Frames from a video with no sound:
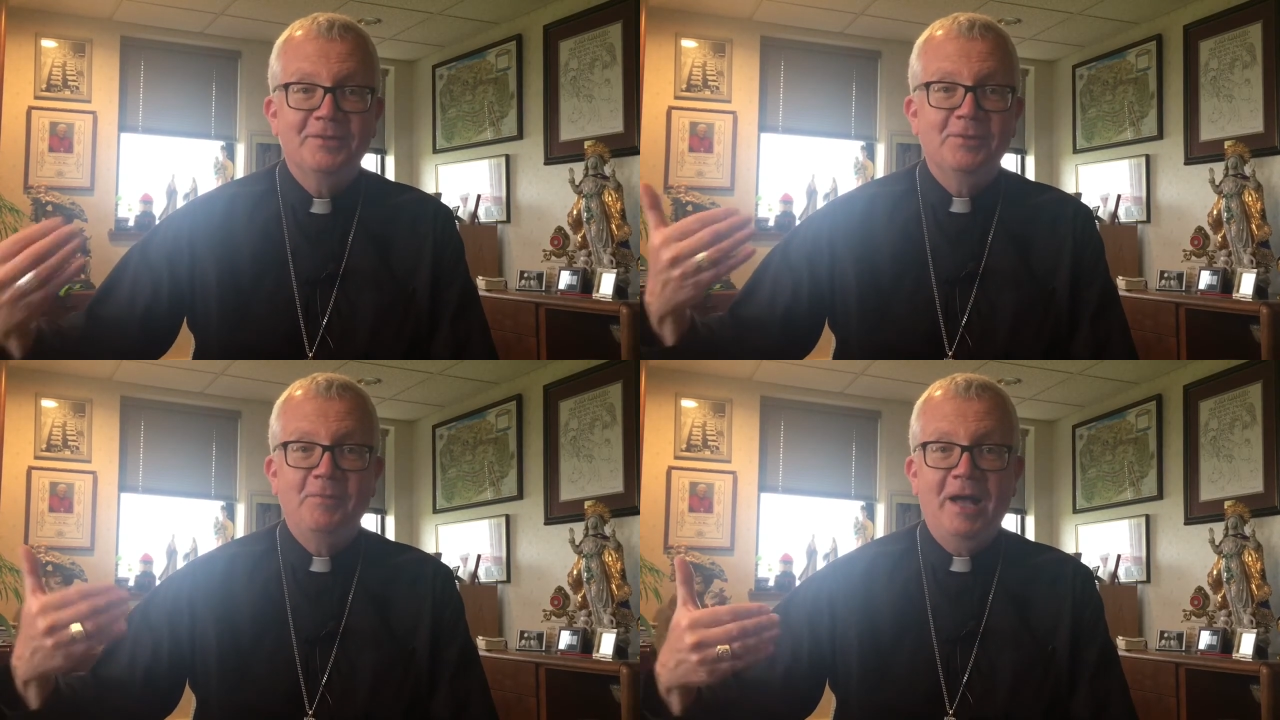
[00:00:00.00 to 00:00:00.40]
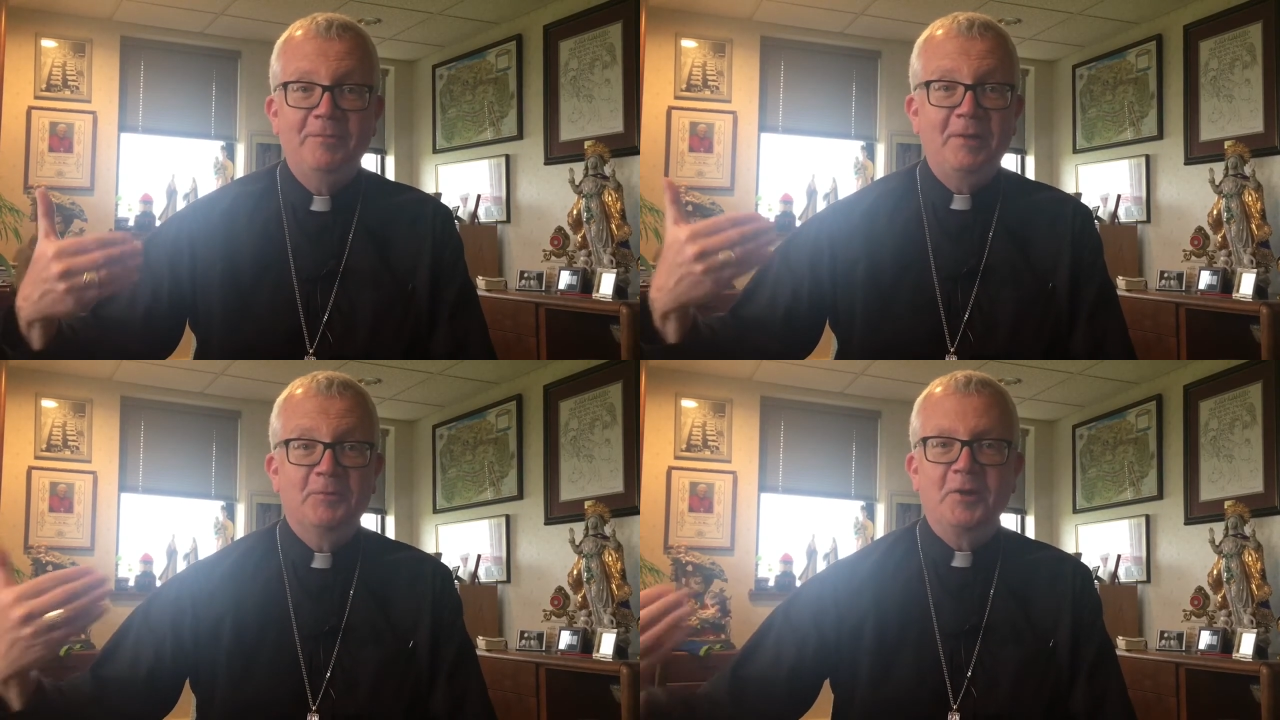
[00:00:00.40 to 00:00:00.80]
You know,
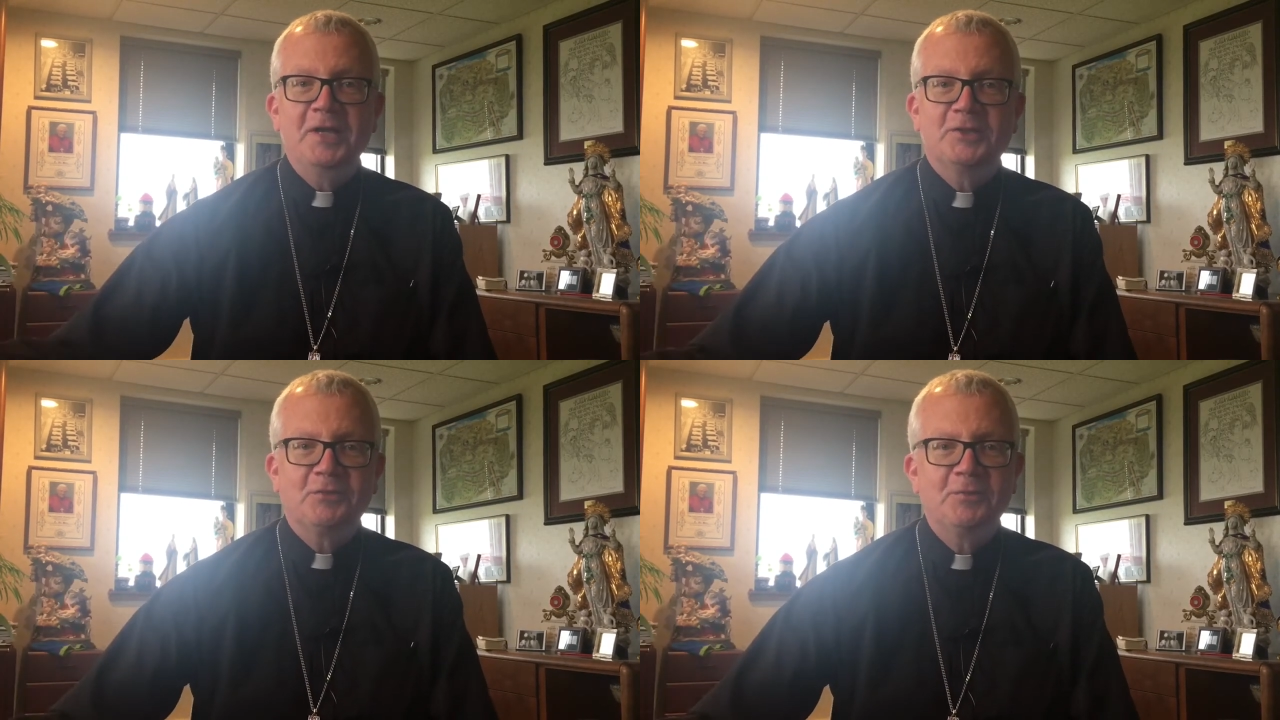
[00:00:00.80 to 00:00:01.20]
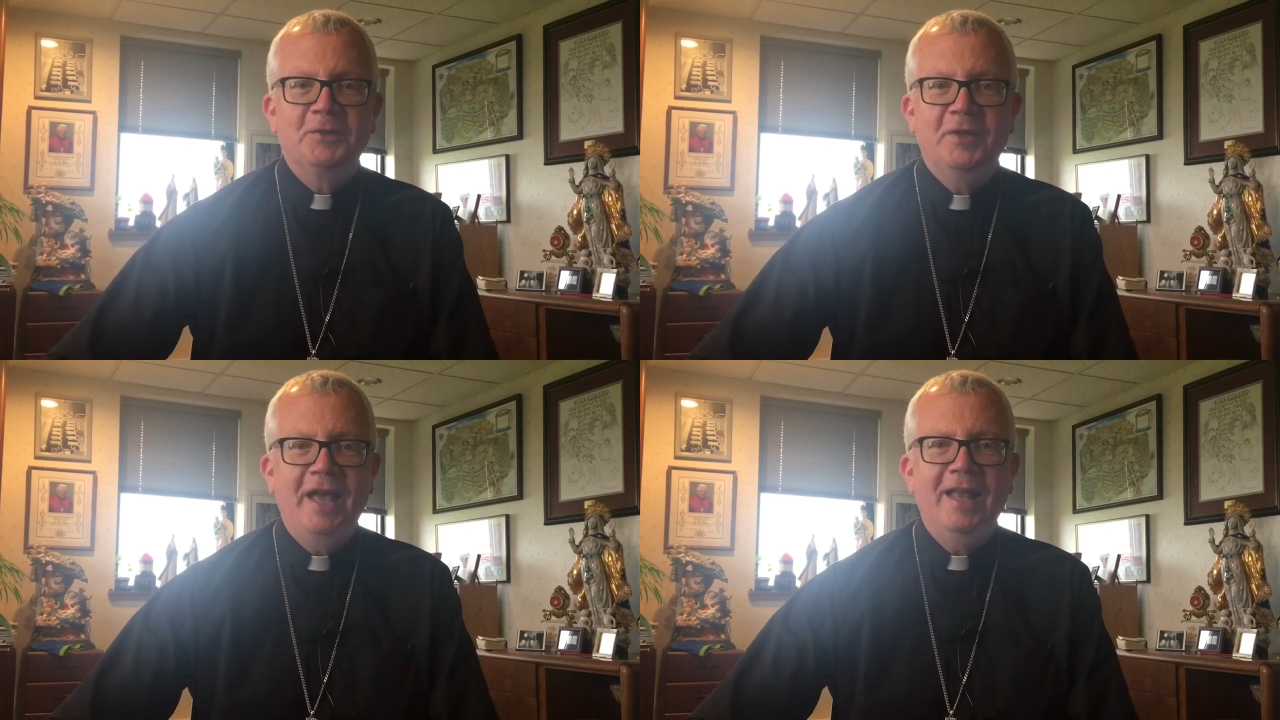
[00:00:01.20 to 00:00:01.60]
Mom, I'm raised from
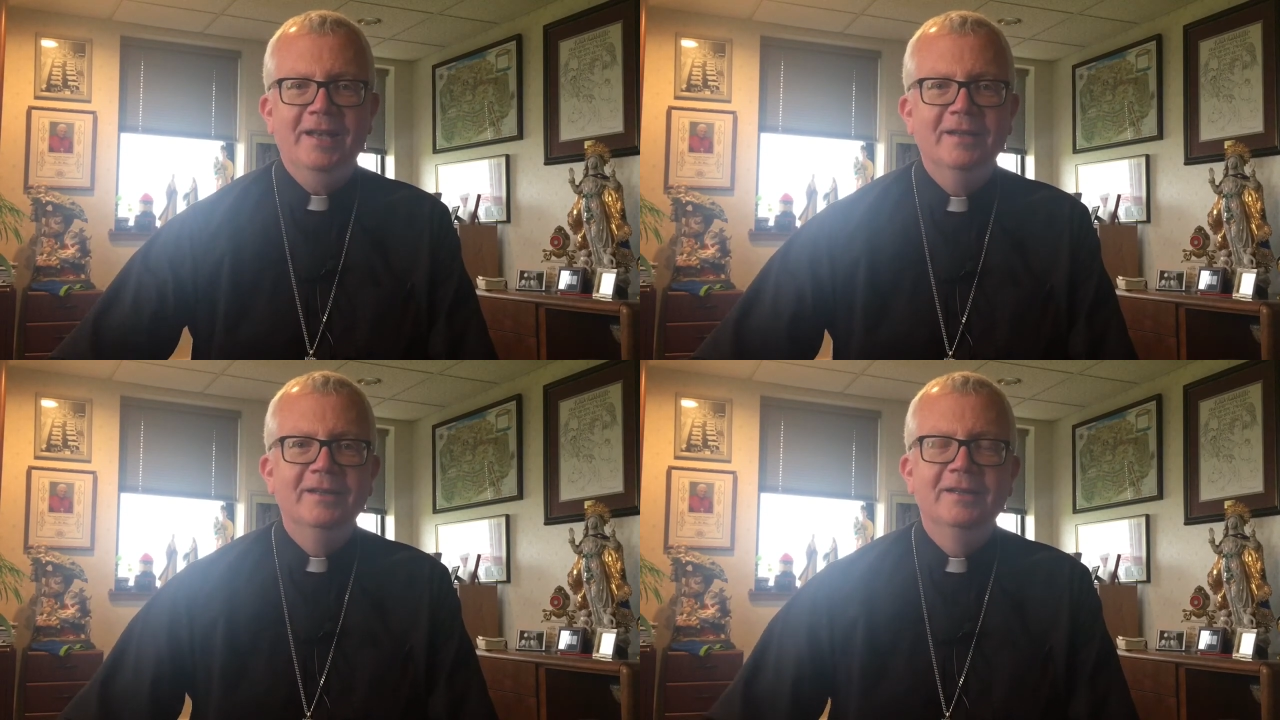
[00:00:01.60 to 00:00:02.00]
the dead.